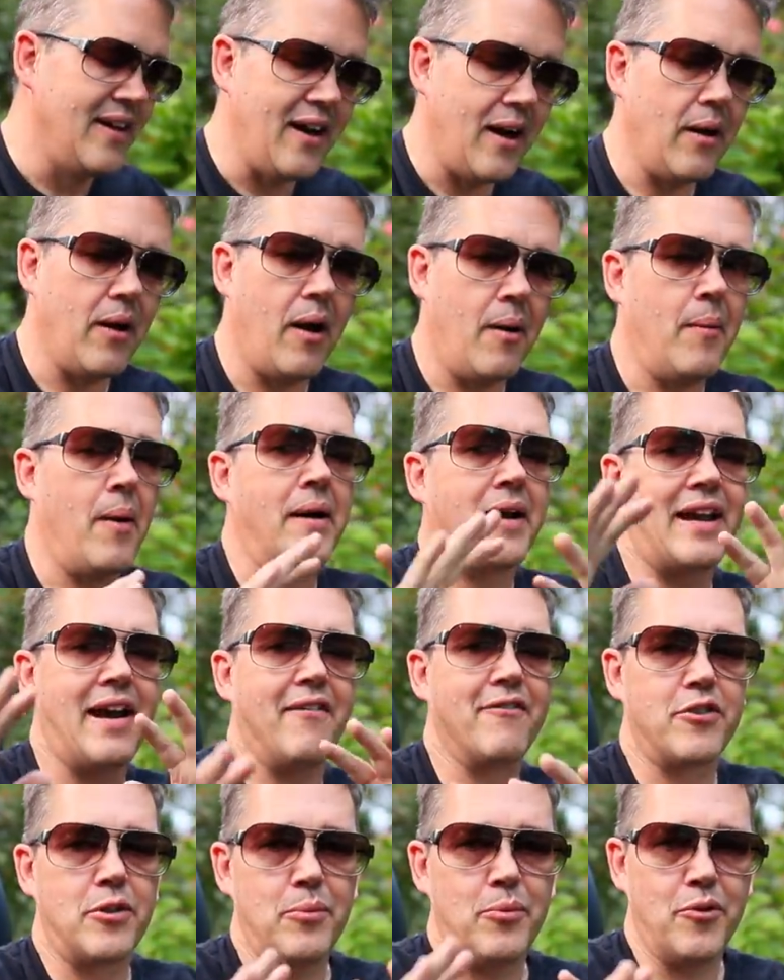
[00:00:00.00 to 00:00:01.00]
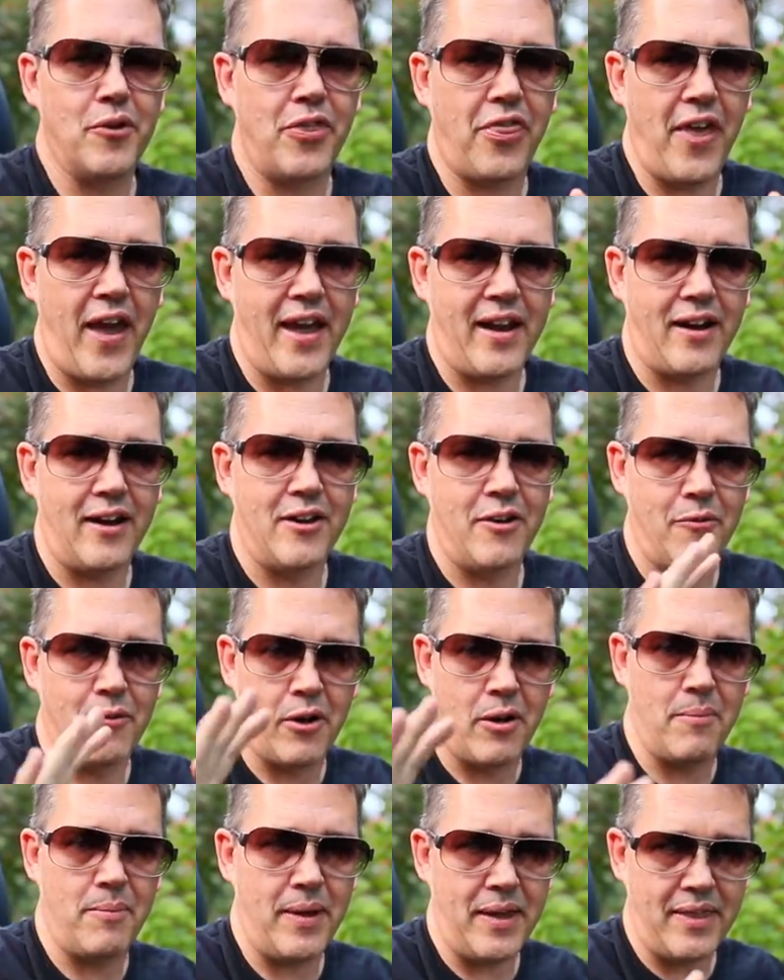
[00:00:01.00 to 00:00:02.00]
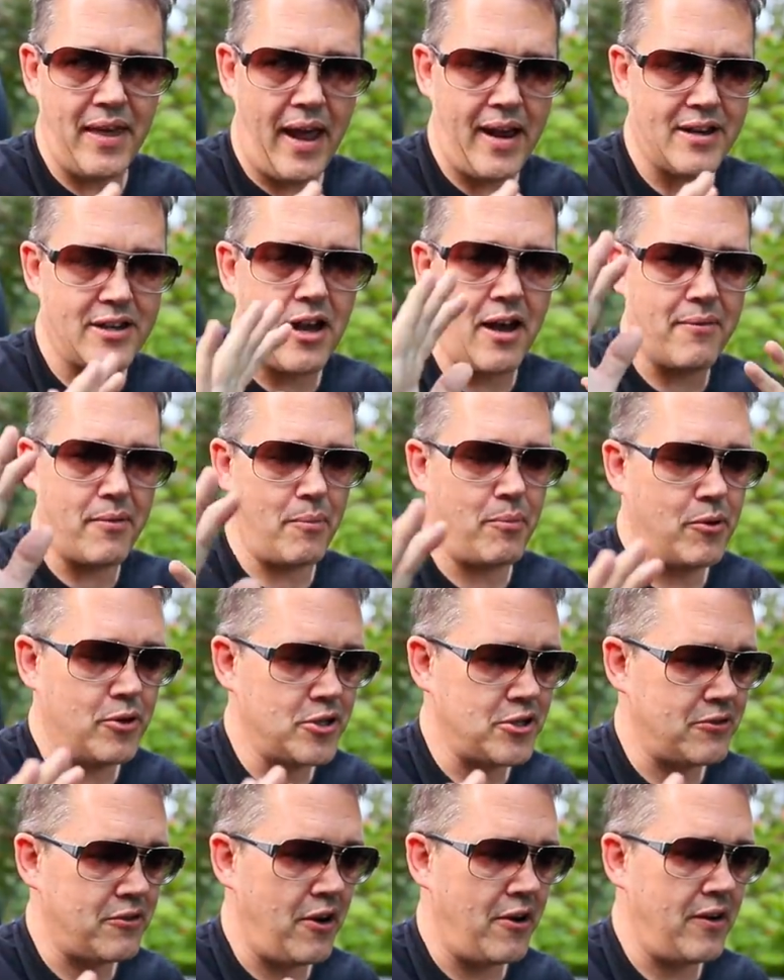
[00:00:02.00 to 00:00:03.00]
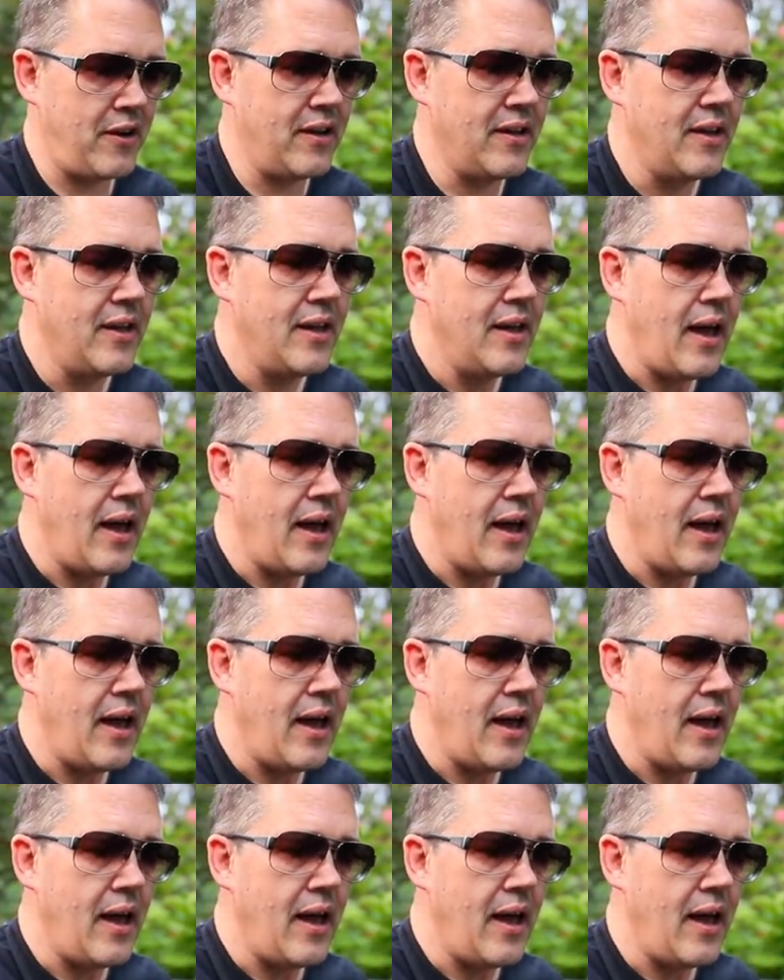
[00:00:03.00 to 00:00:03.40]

I, am uncomfortable with that. I don't want to be that type of Porsche owner.